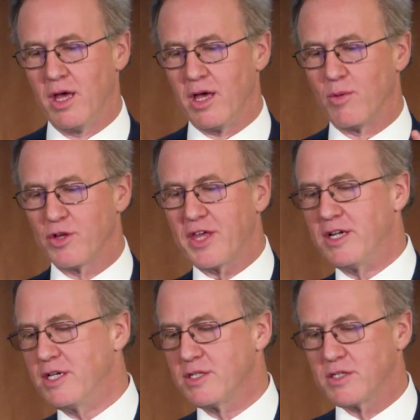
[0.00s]
And what
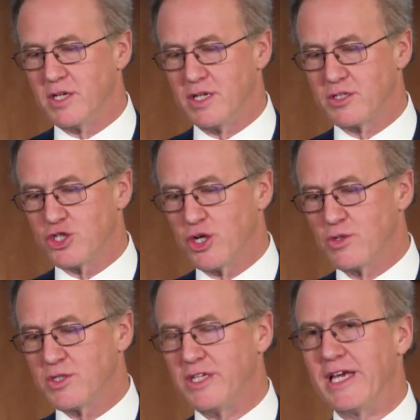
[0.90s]
that is, it
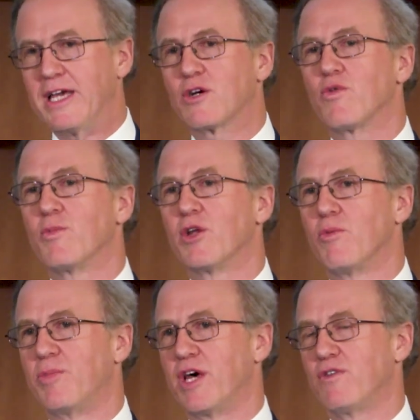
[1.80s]
shows the
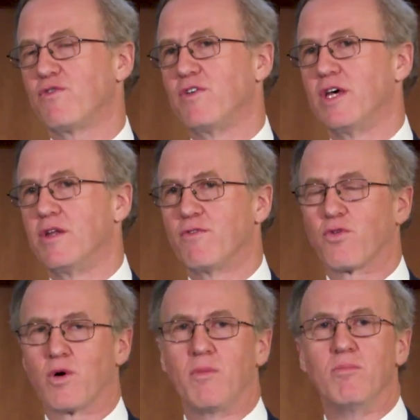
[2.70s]
incremental benefit
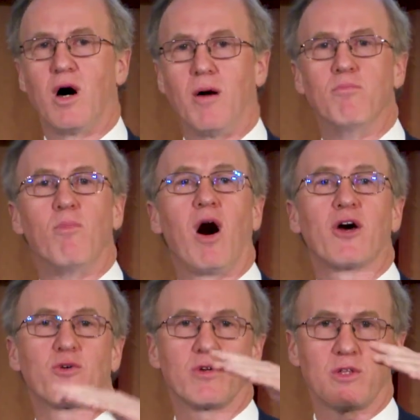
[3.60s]
for a
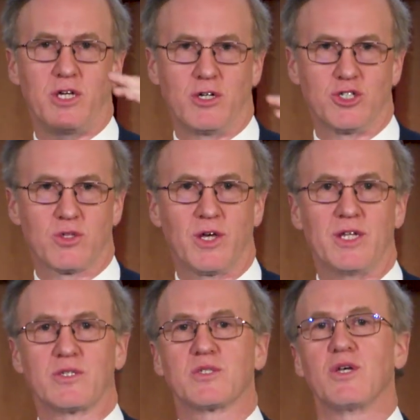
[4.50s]
moderately
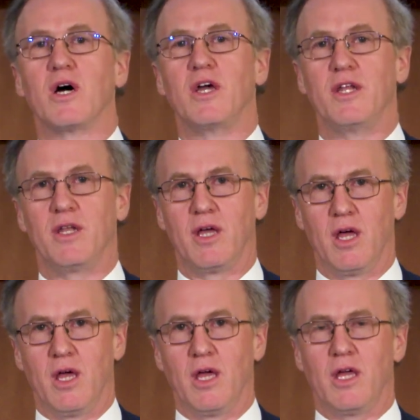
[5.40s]
undulating site
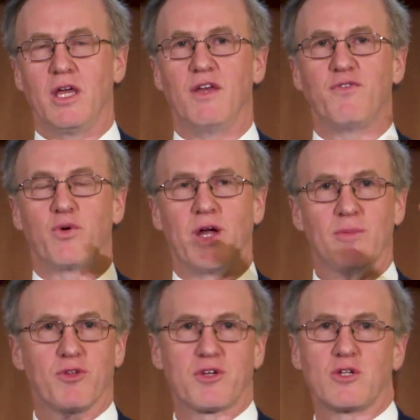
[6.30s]
if you're
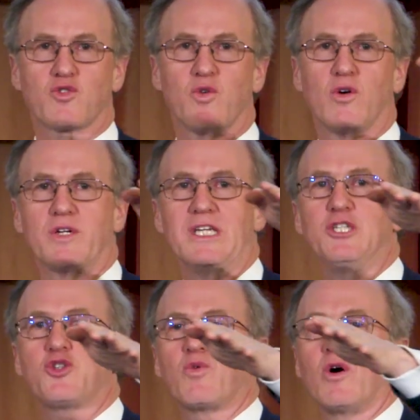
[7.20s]
able to control
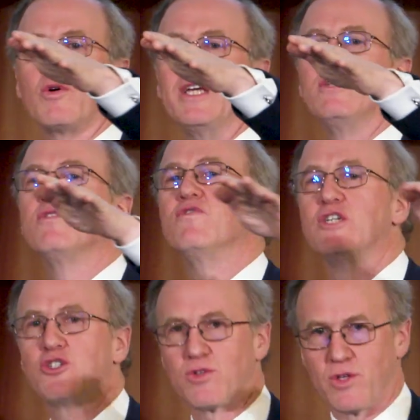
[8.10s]
each row
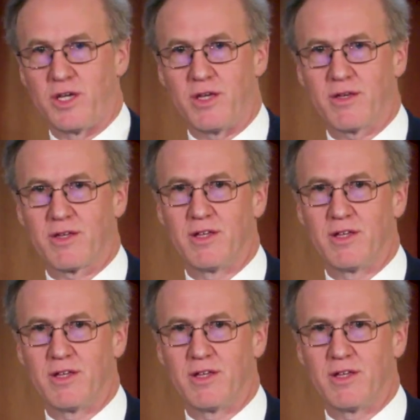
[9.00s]
individually